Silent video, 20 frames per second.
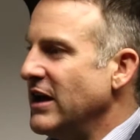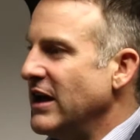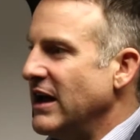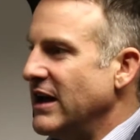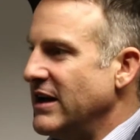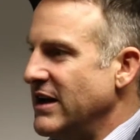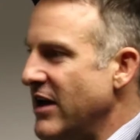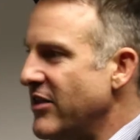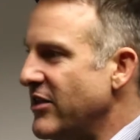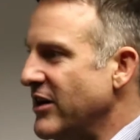
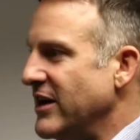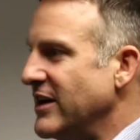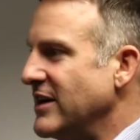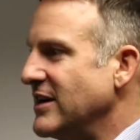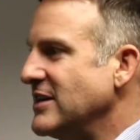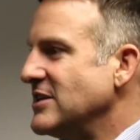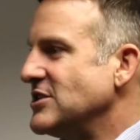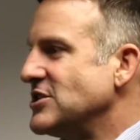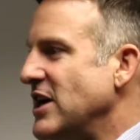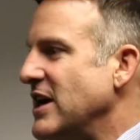another
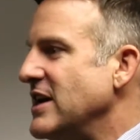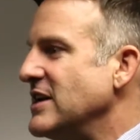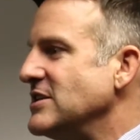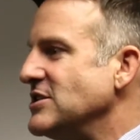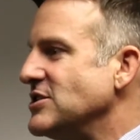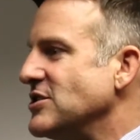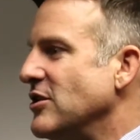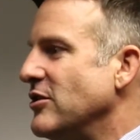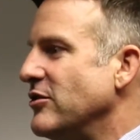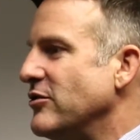
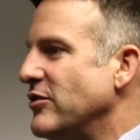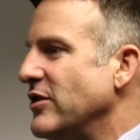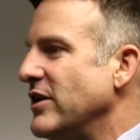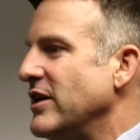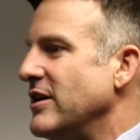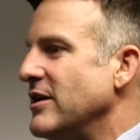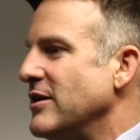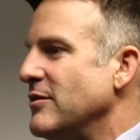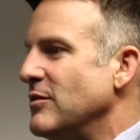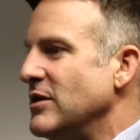change of
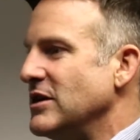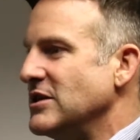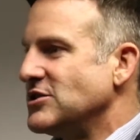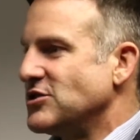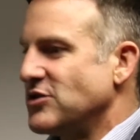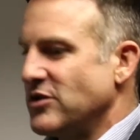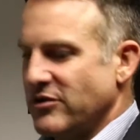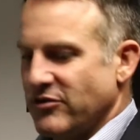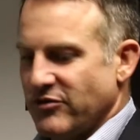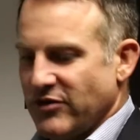
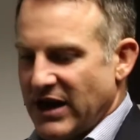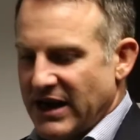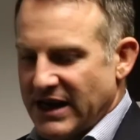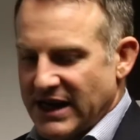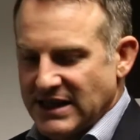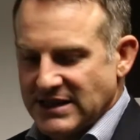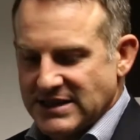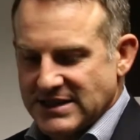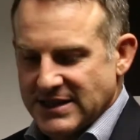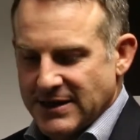Minister of
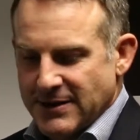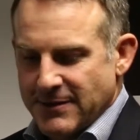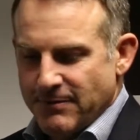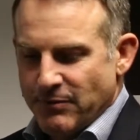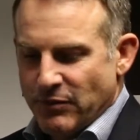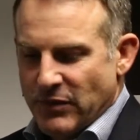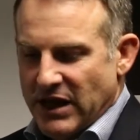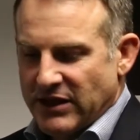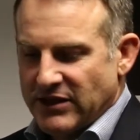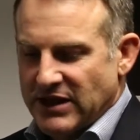Finance,
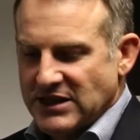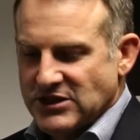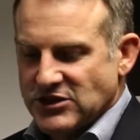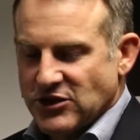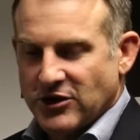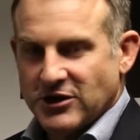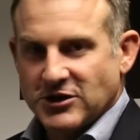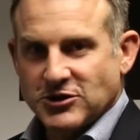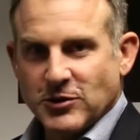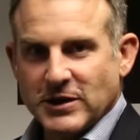and they
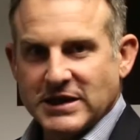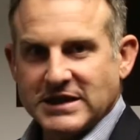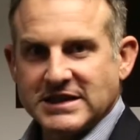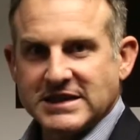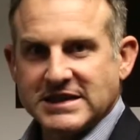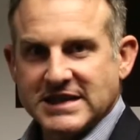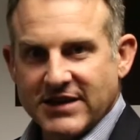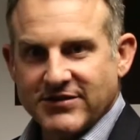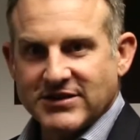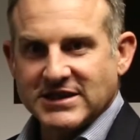started
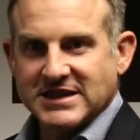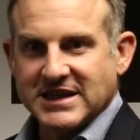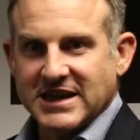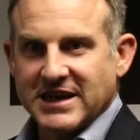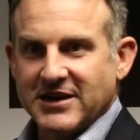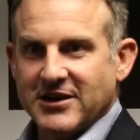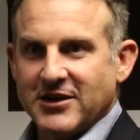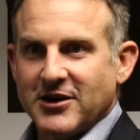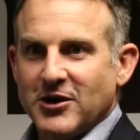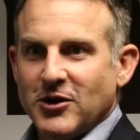
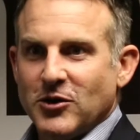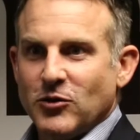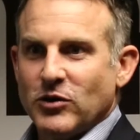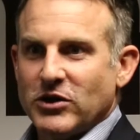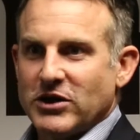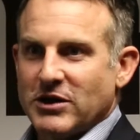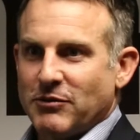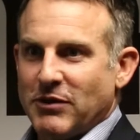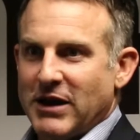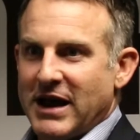2017 with
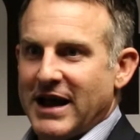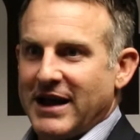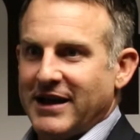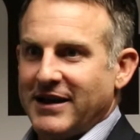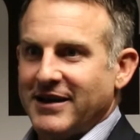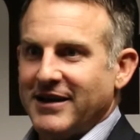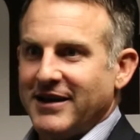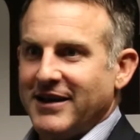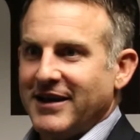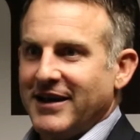a plan,
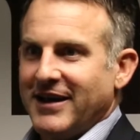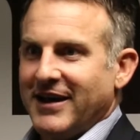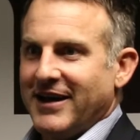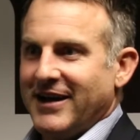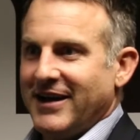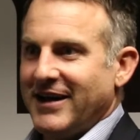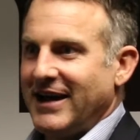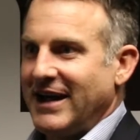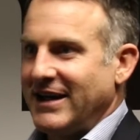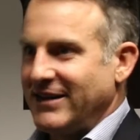
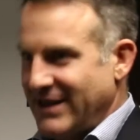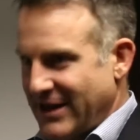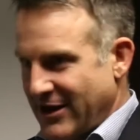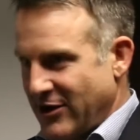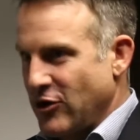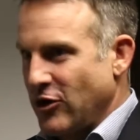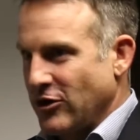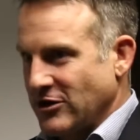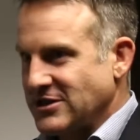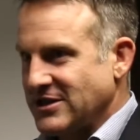and they
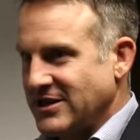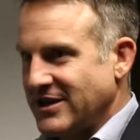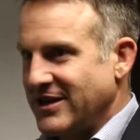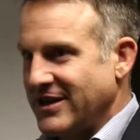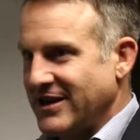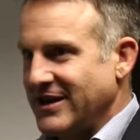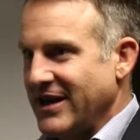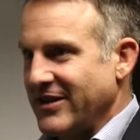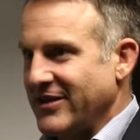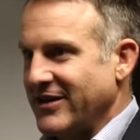got
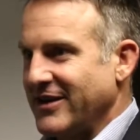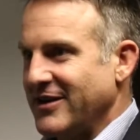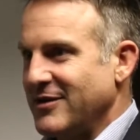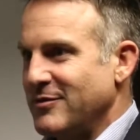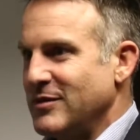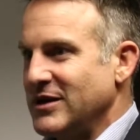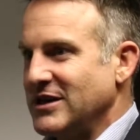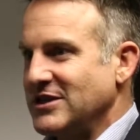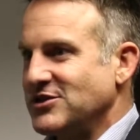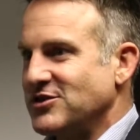another
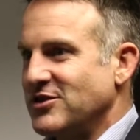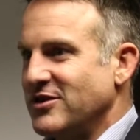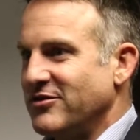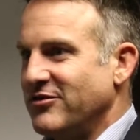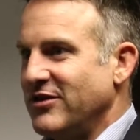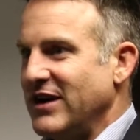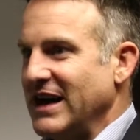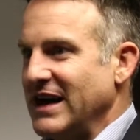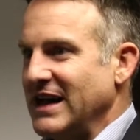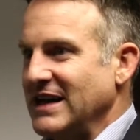Minister of
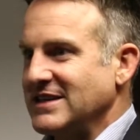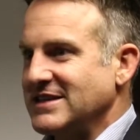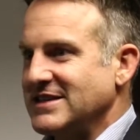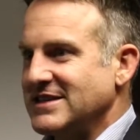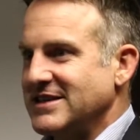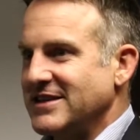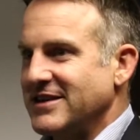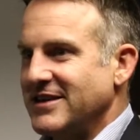Finance.